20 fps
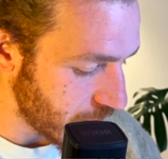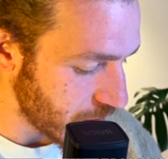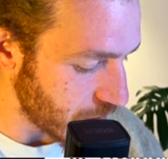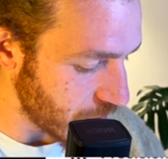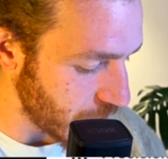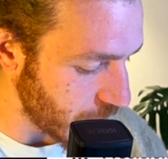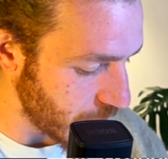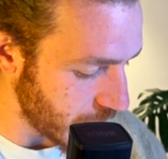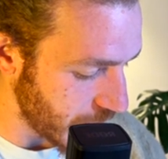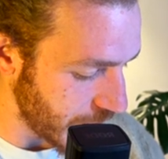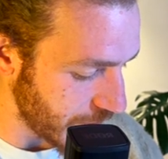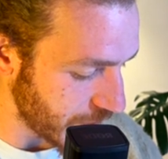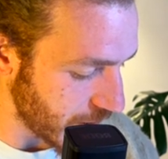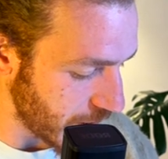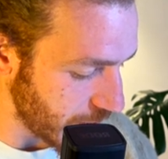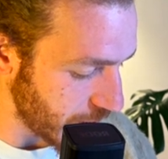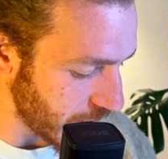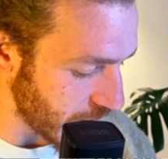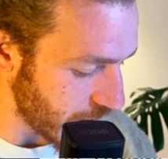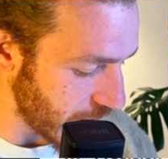So we'll have
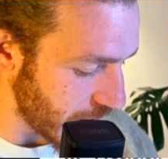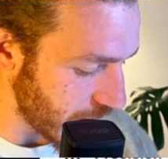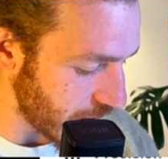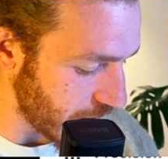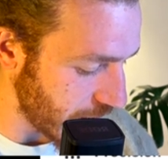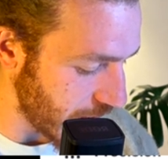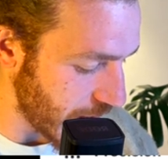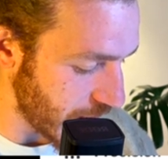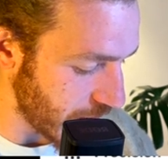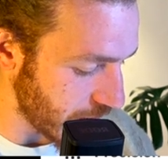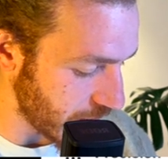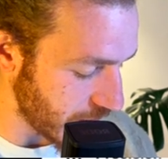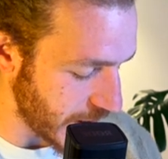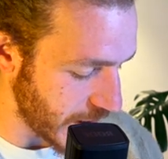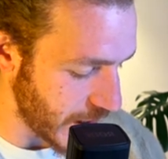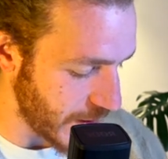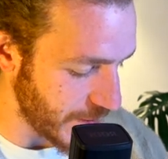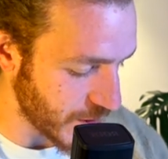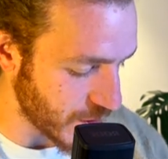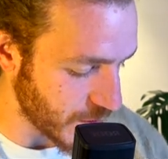something like, again, a
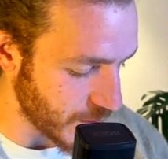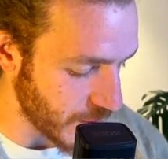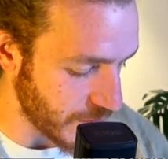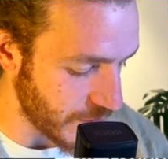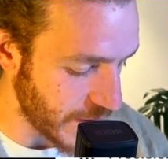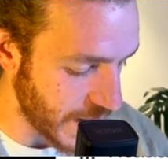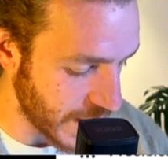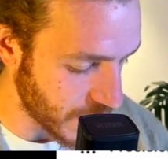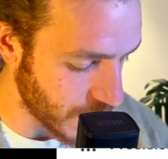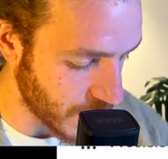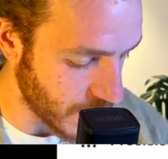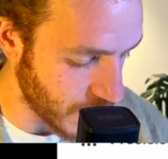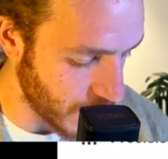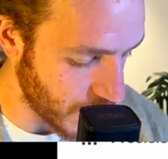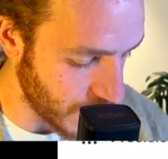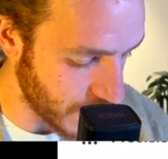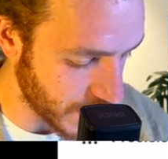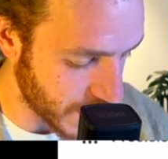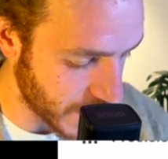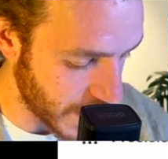dynamic supervisor
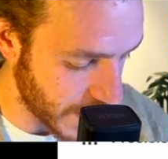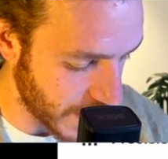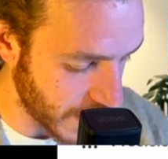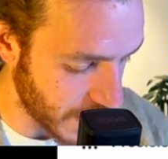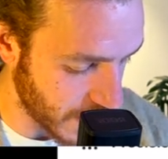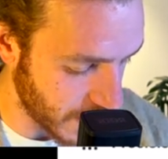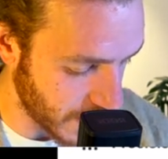or a static